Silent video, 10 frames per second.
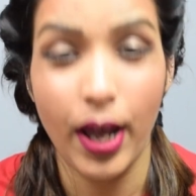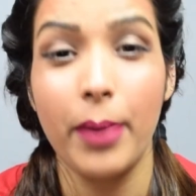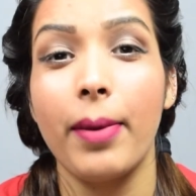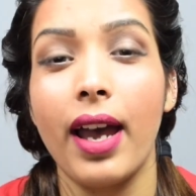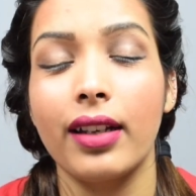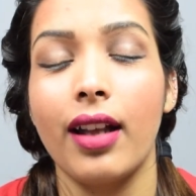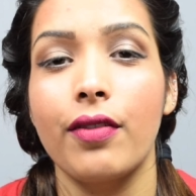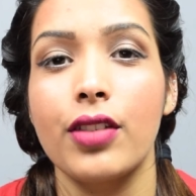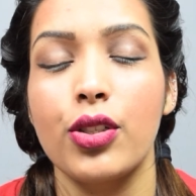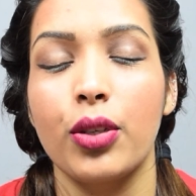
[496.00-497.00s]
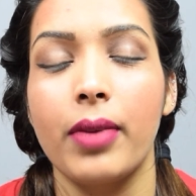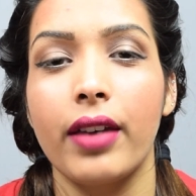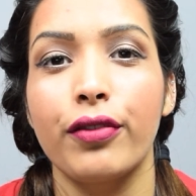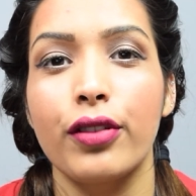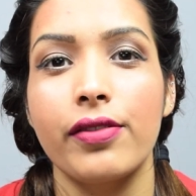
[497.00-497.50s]
I'm back after doing my
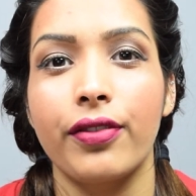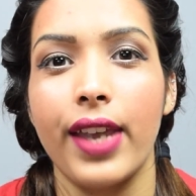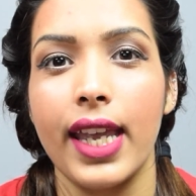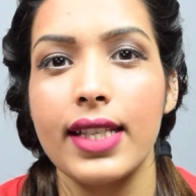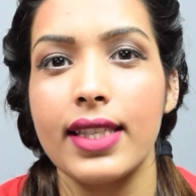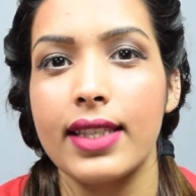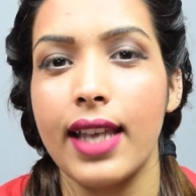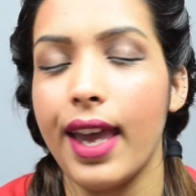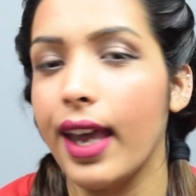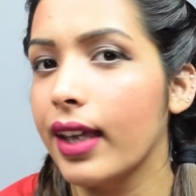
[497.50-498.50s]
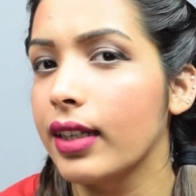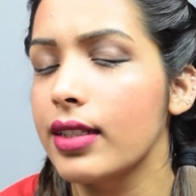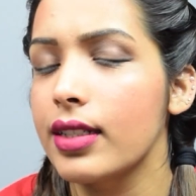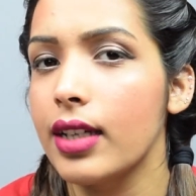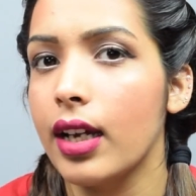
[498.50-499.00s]
full face,
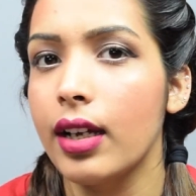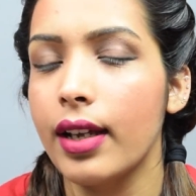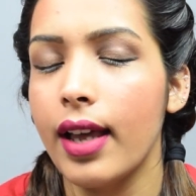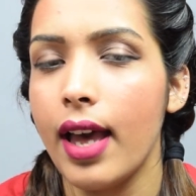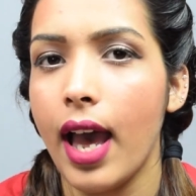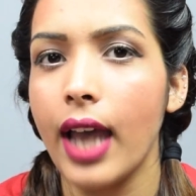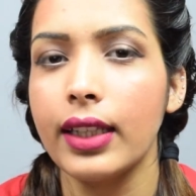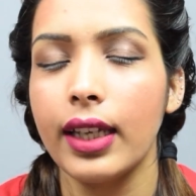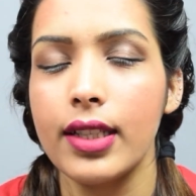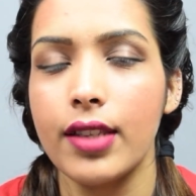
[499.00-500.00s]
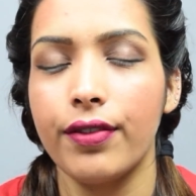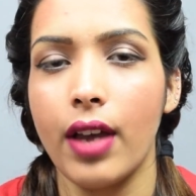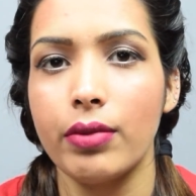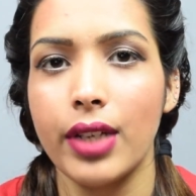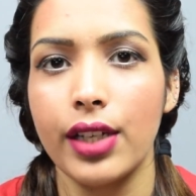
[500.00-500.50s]
and I think the
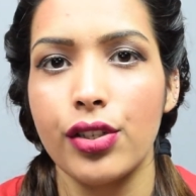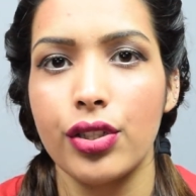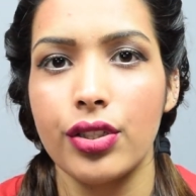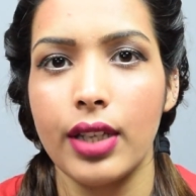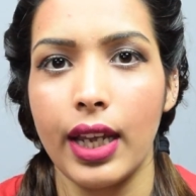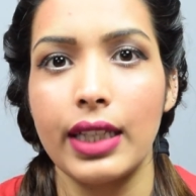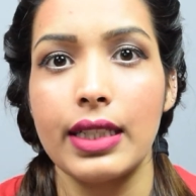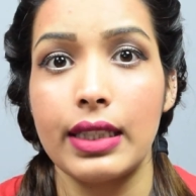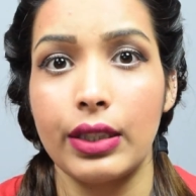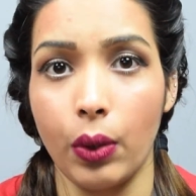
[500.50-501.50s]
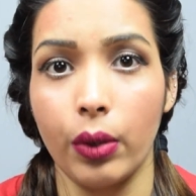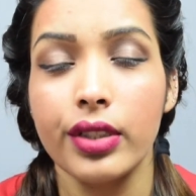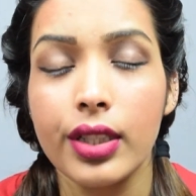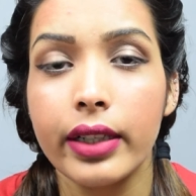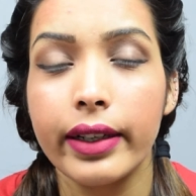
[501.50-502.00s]
foundation is
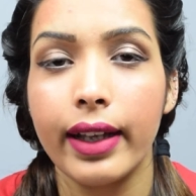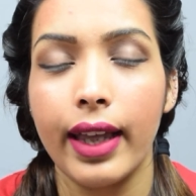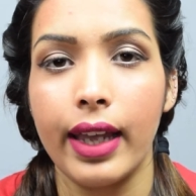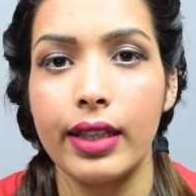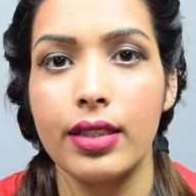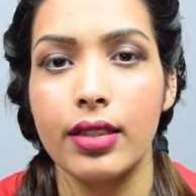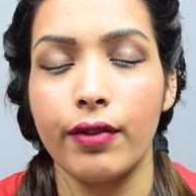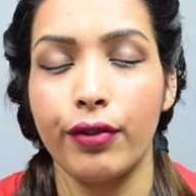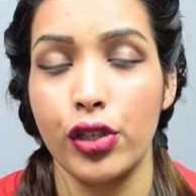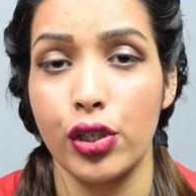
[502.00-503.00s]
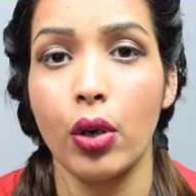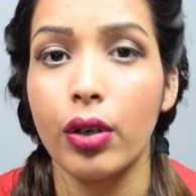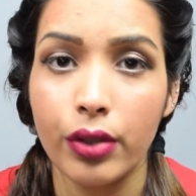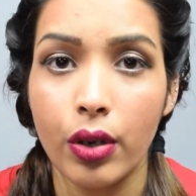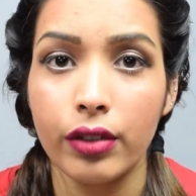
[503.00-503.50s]
good. It's for
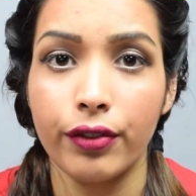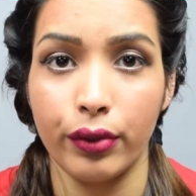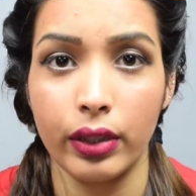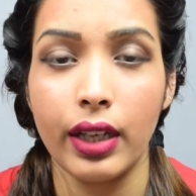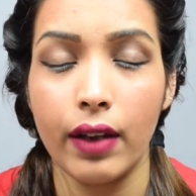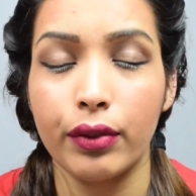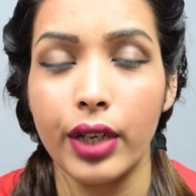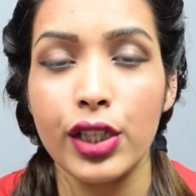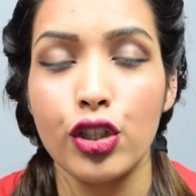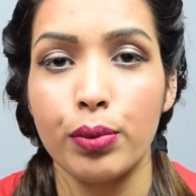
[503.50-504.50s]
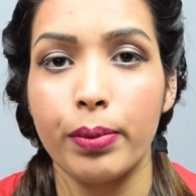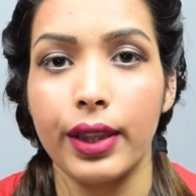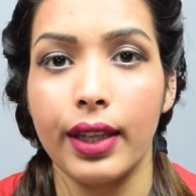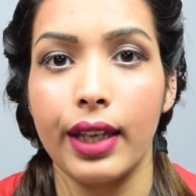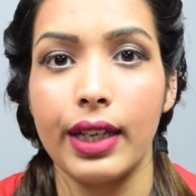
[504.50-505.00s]
sure not full coverage,
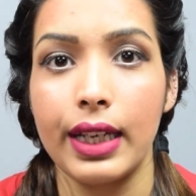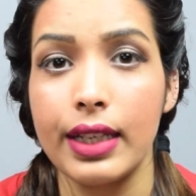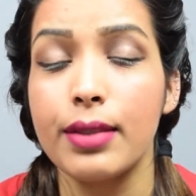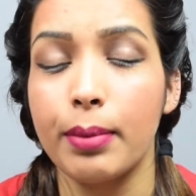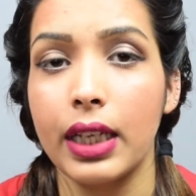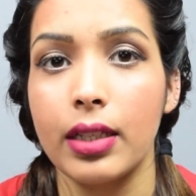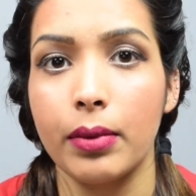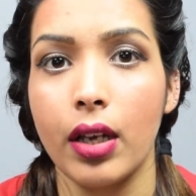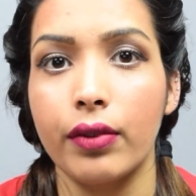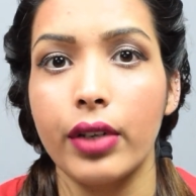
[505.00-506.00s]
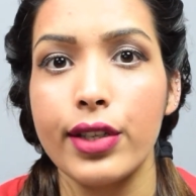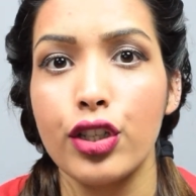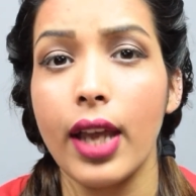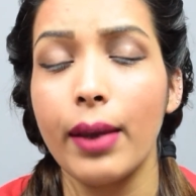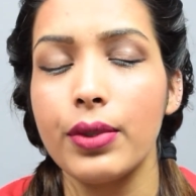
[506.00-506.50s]
but then it is medium coverage,
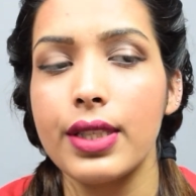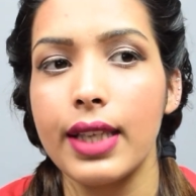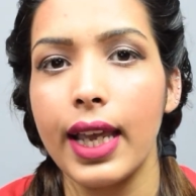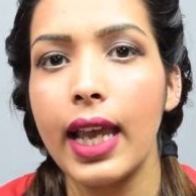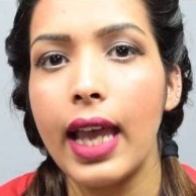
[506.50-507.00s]
and I would say